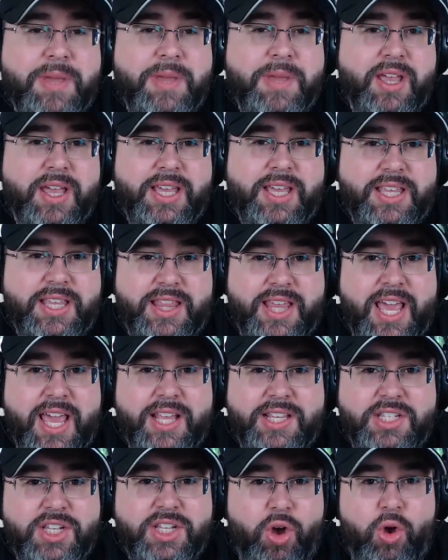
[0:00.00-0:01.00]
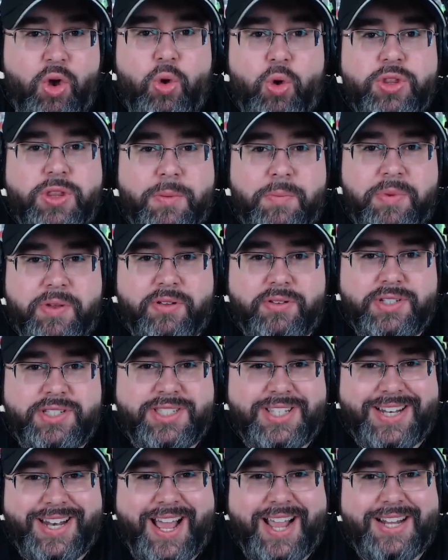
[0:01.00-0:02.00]
like they to hold the Bills
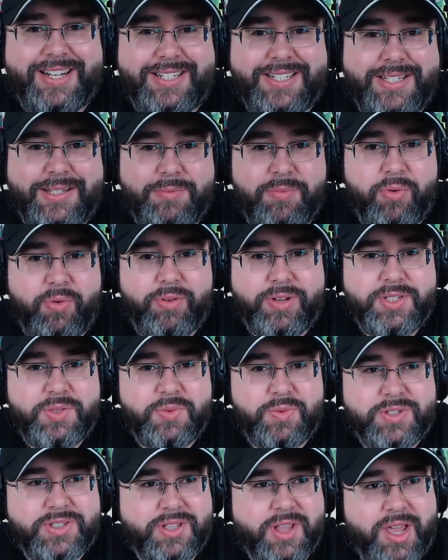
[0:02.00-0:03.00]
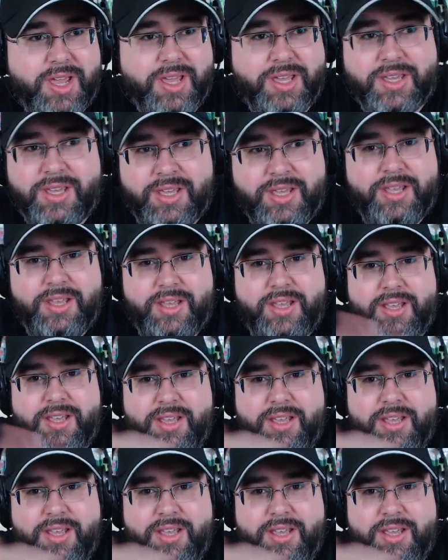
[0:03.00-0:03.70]
to 19 points was like yeah